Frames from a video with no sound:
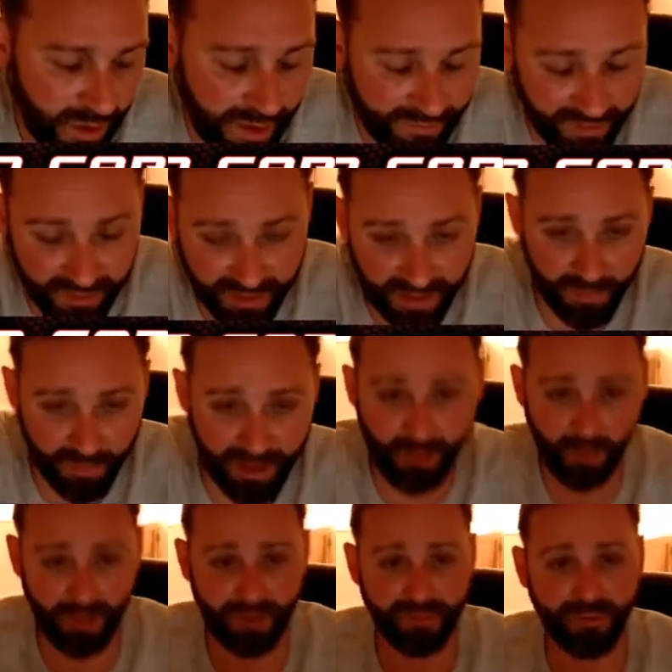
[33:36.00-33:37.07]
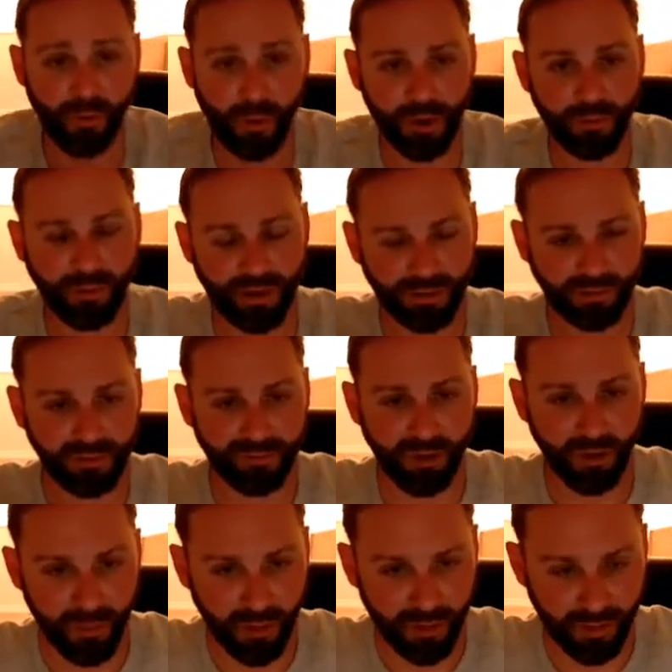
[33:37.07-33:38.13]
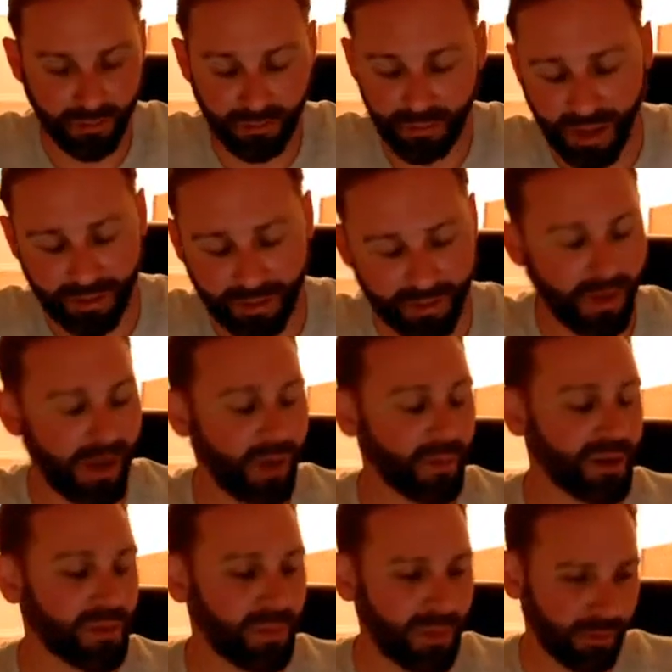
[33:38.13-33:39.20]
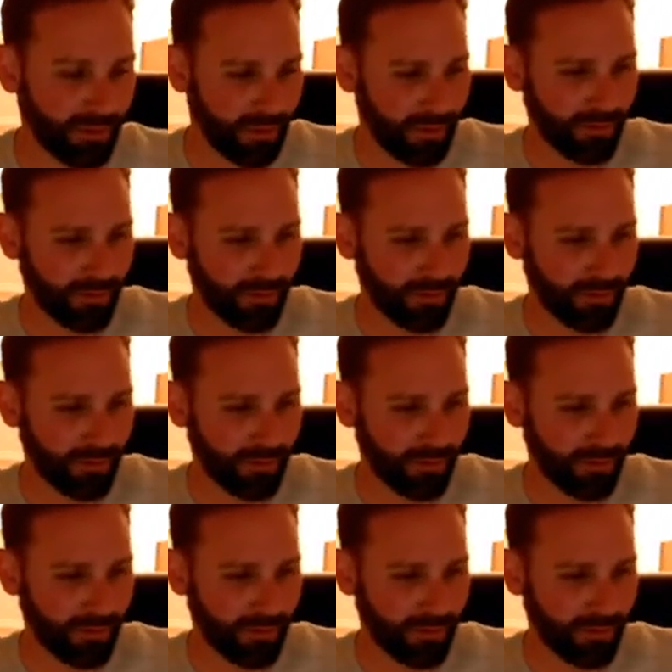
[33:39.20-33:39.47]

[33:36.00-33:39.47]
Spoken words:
you don't have to take my word for it. Like LeVar Burton. I don't know how many people